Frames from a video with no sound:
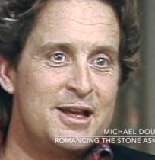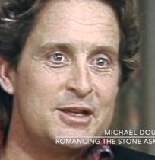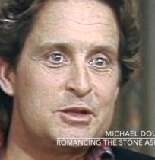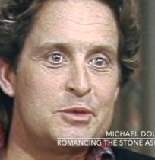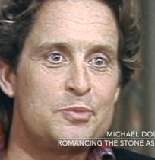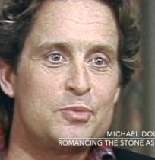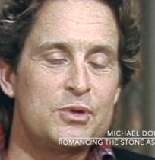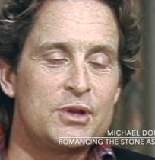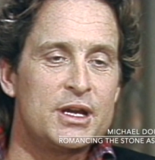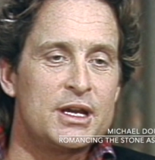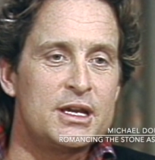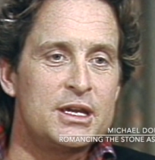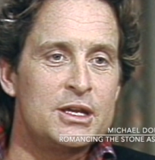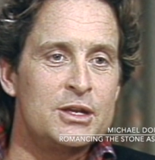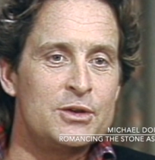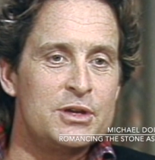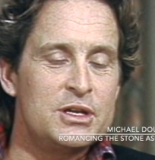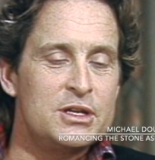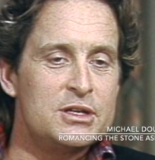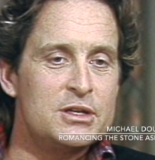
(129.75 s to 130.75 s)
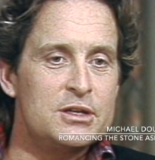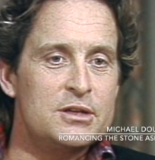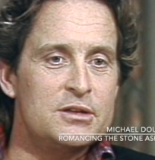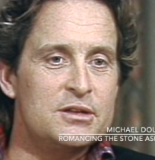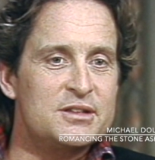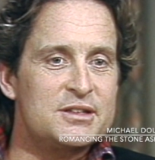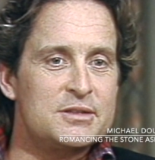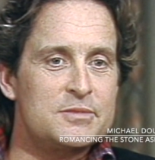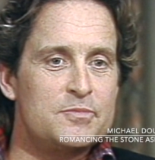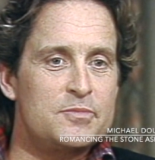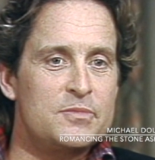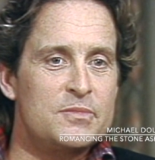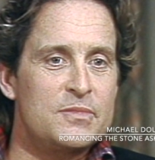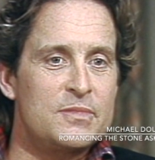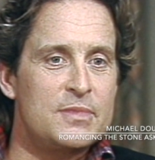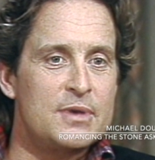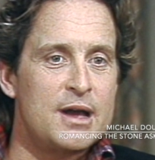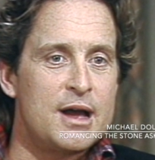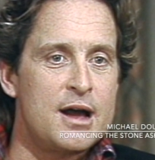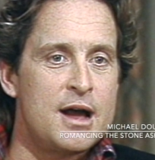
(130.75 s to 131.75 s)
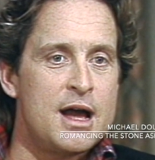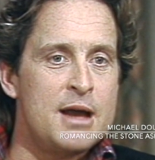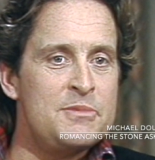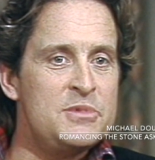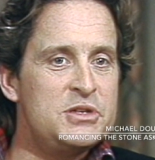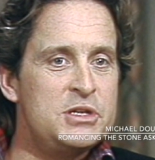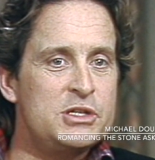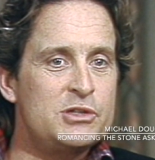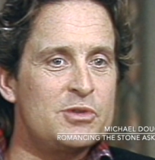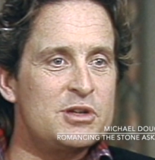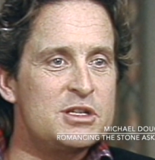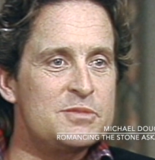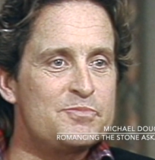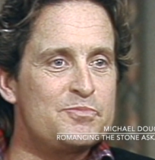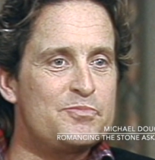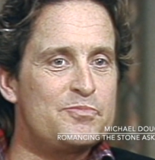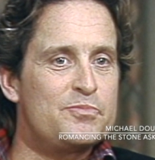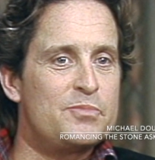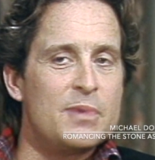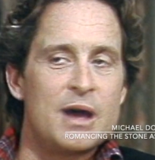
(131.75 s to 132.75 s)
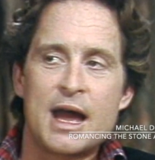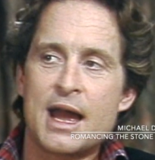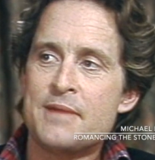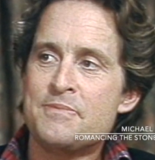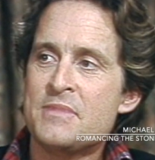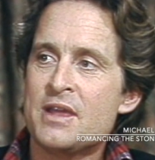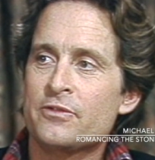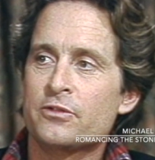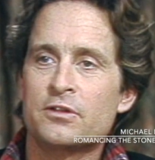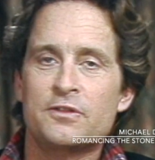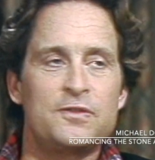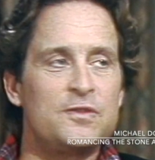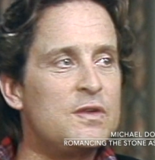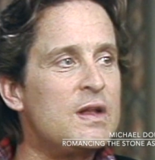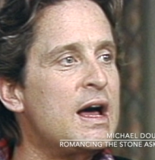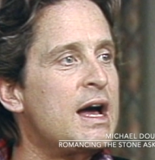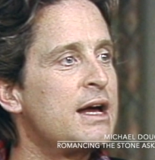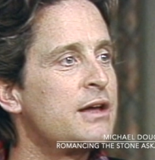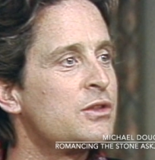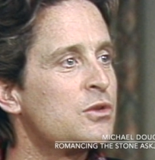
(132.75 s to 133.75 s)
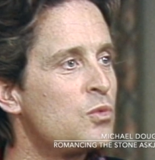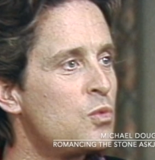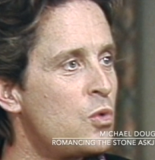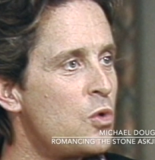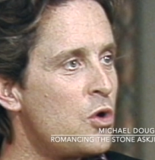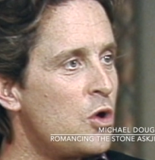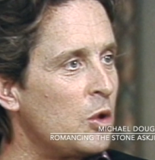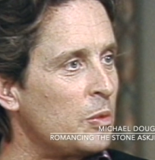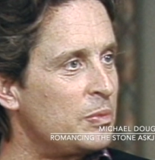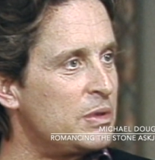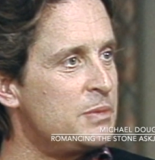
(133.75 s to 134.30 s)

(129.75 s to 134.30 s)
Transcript: To play, you know, I'm in a situation, I'm never a fly on the wall.